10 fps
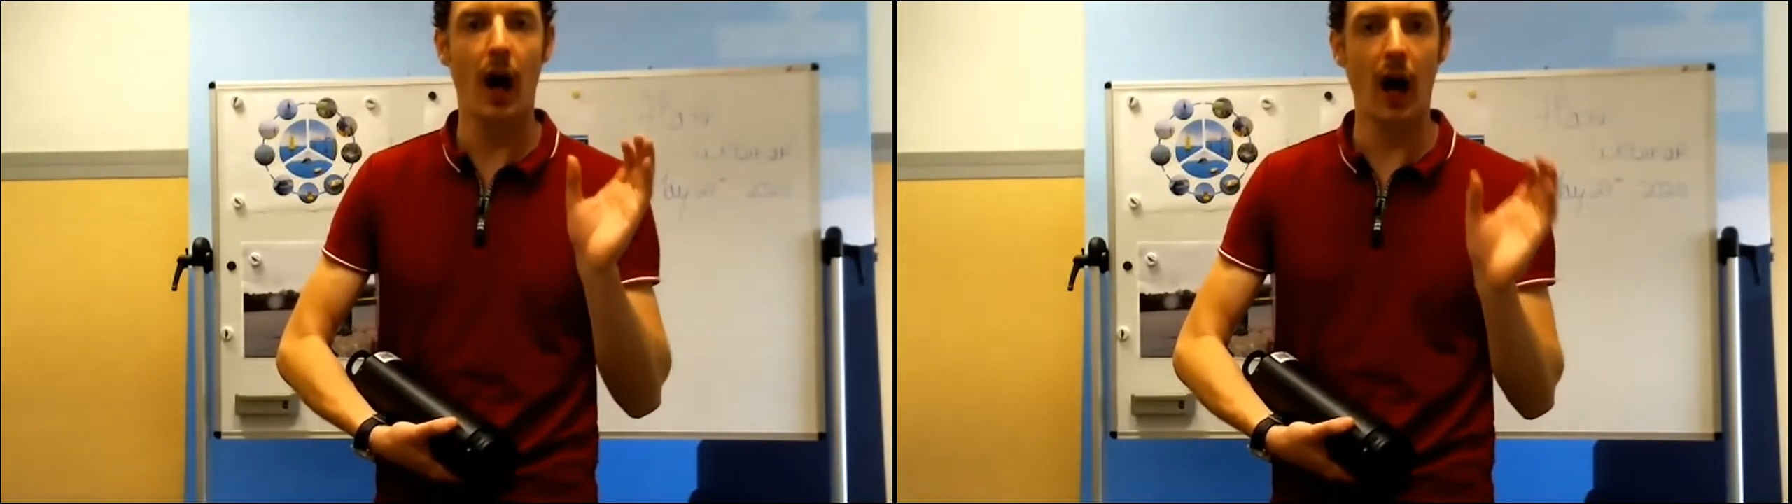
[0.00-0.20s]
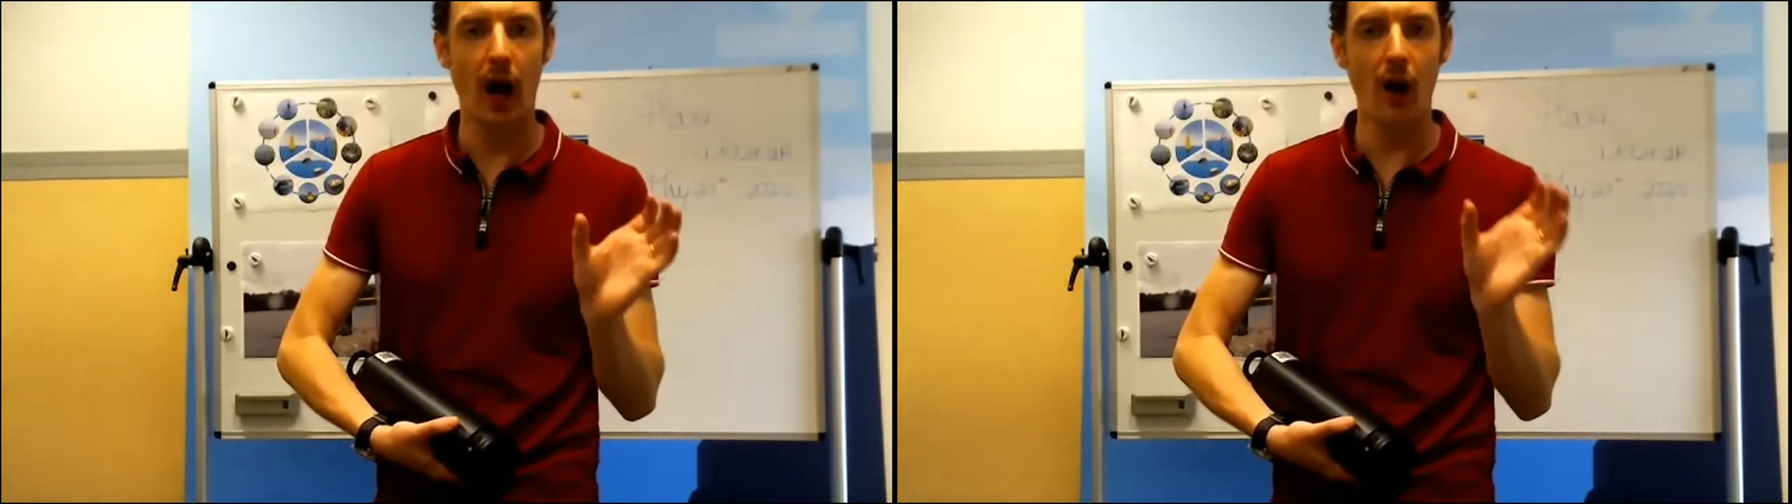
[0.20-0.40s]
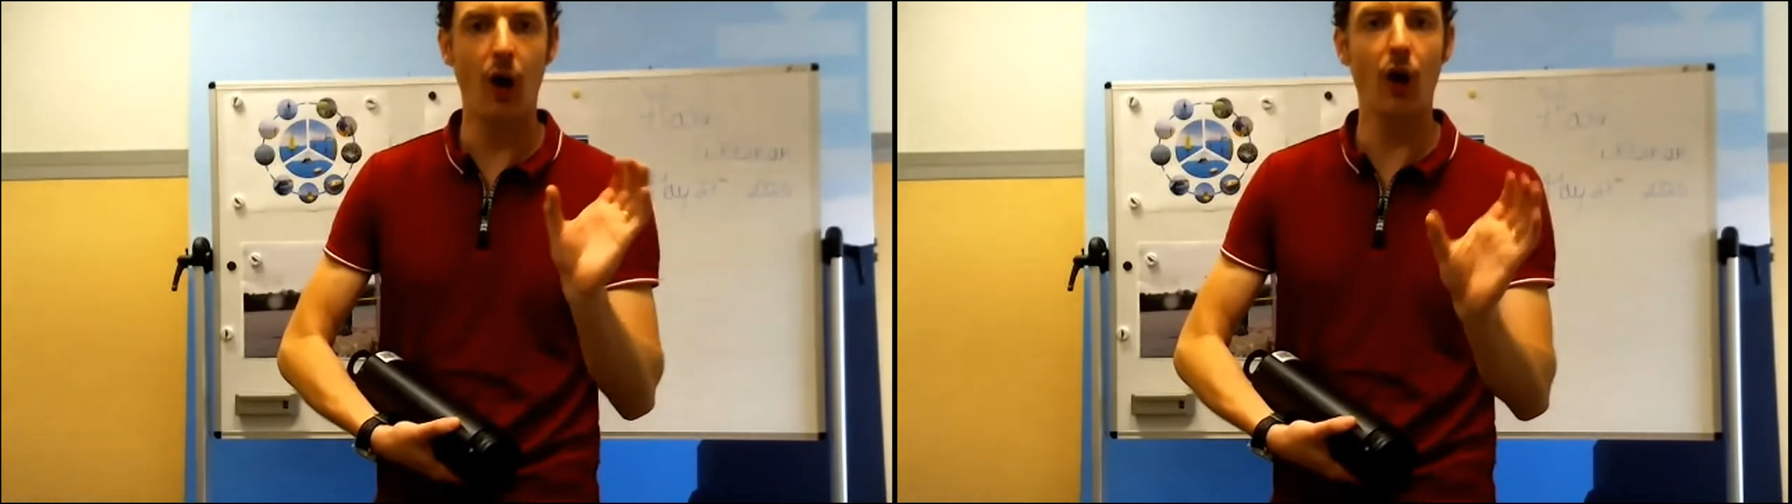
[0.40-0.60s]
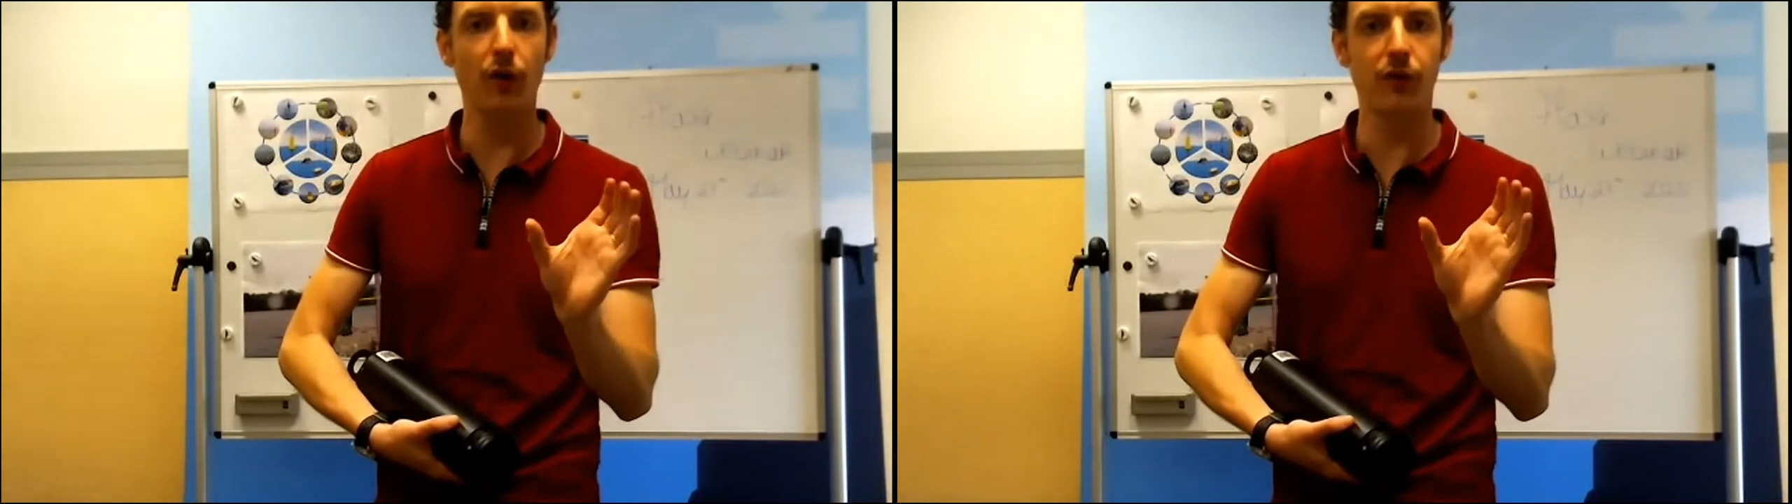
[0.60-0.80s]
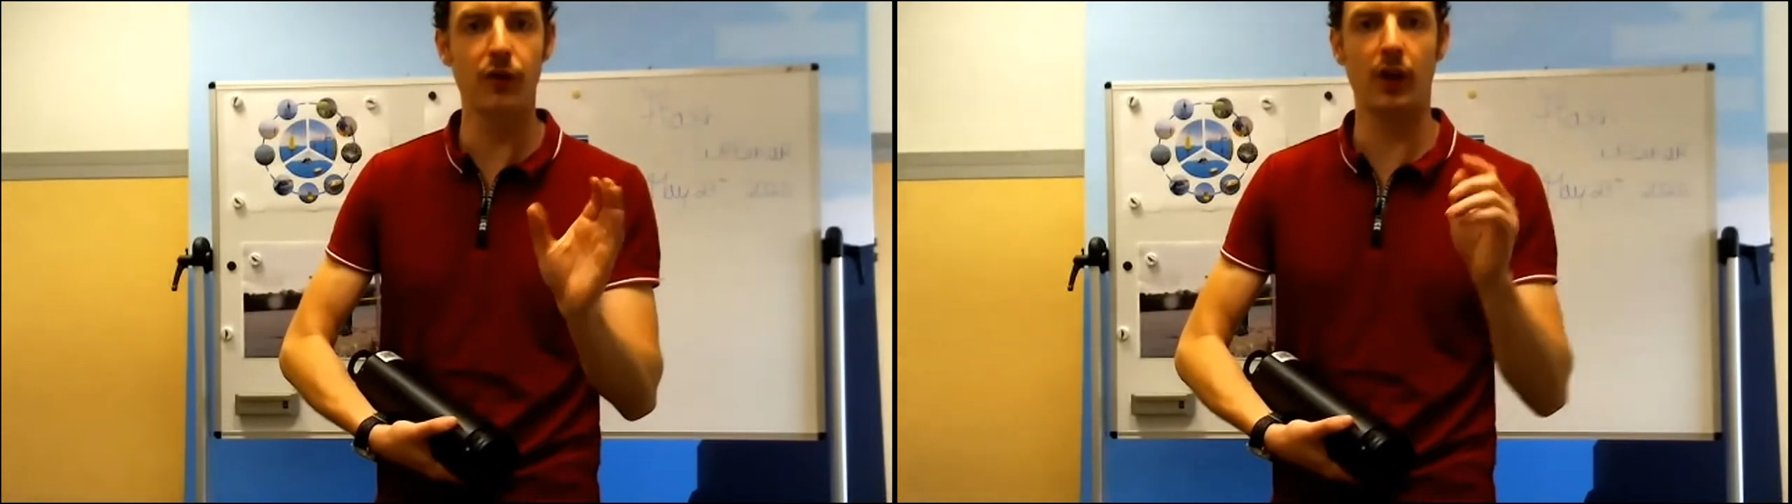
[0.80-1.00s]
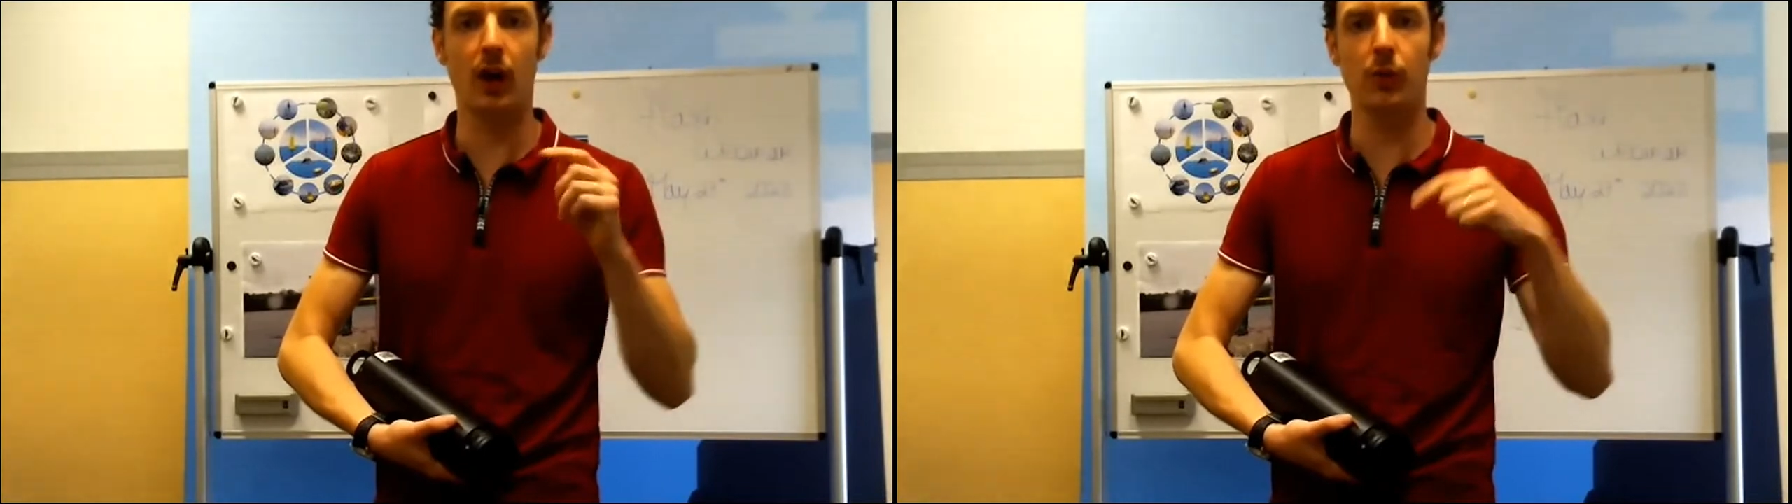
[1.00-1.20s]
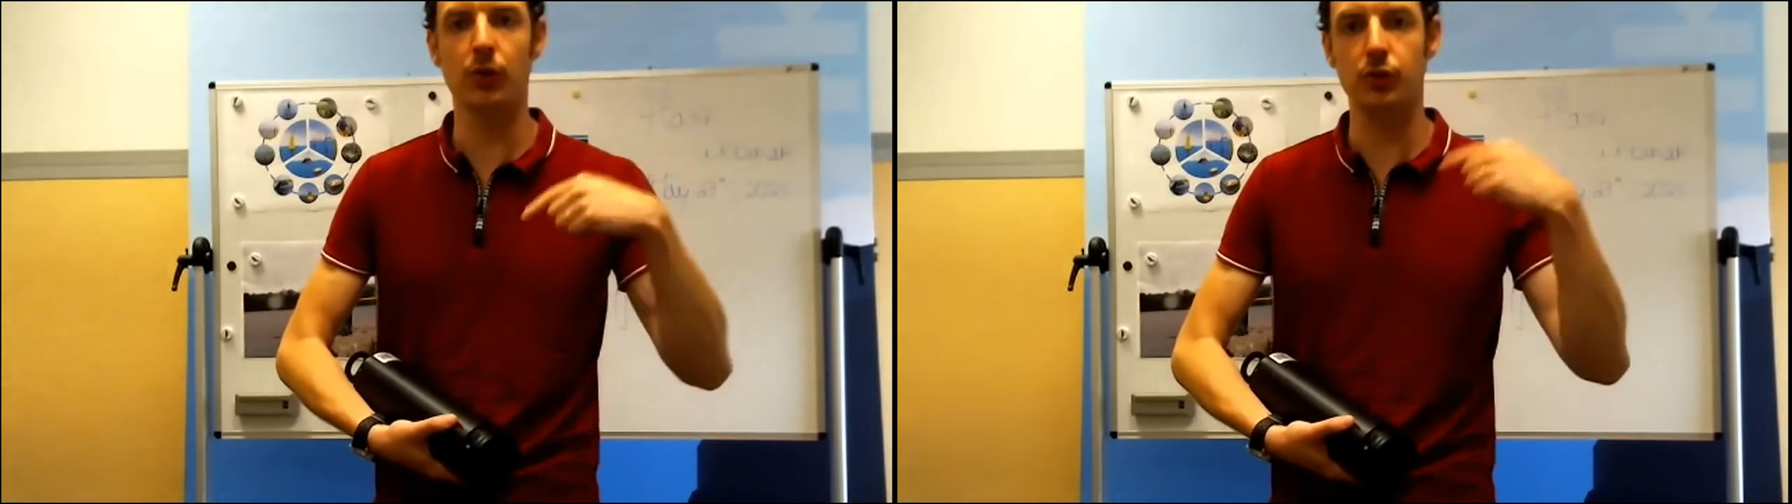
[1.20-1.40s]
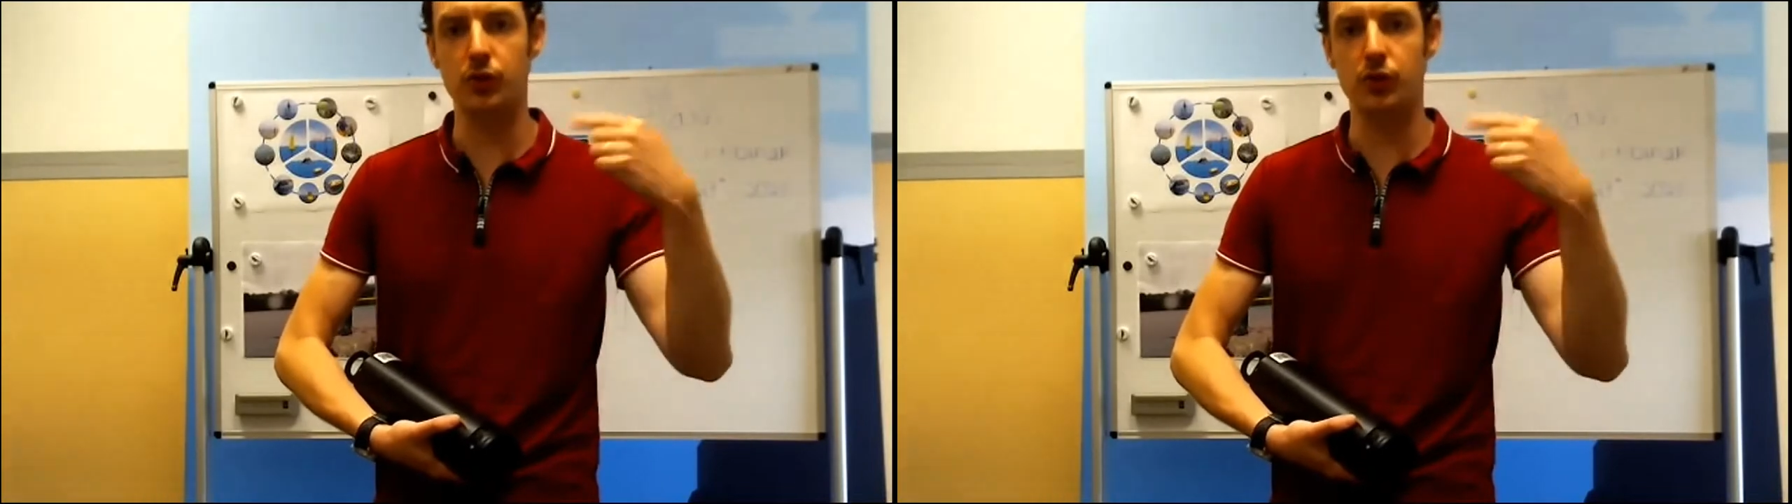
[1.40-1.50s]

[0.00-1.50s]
how often I want